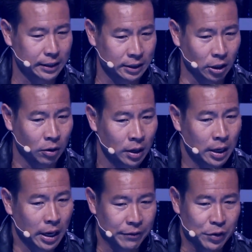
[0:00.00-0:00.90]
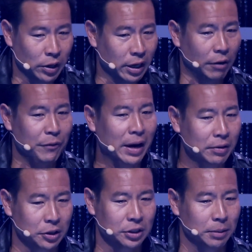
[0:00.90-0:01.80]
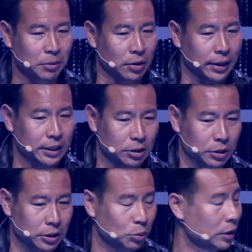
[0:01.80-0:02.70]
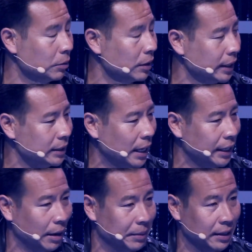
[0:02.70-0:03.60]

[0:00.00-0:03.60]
So, and if you look at our founders, similarly, it's really, really exciting.